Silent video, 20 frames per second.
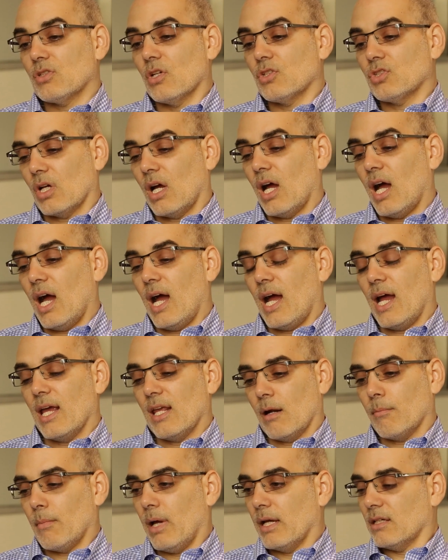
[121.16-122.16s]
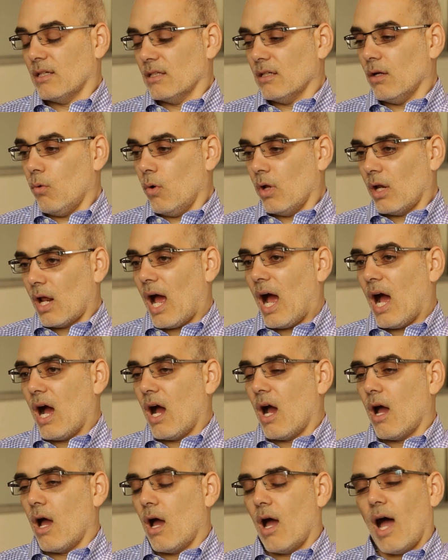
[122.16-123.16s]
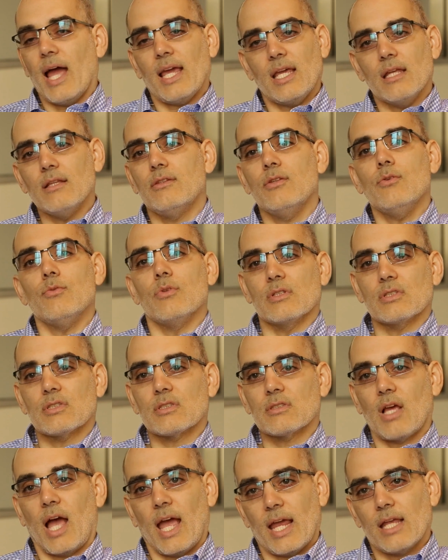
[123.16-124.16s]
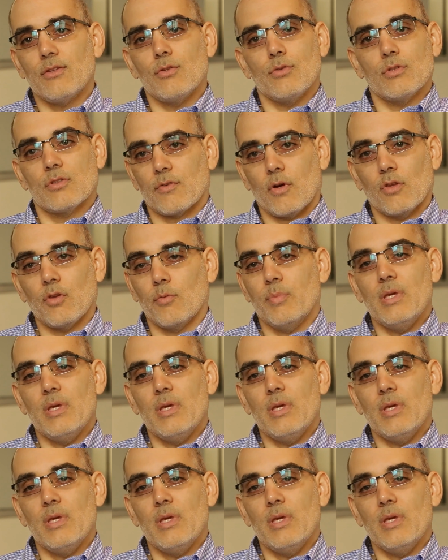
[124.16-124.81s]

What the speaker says: such a high, and I'm like, you know what? I can do this. I can do this for other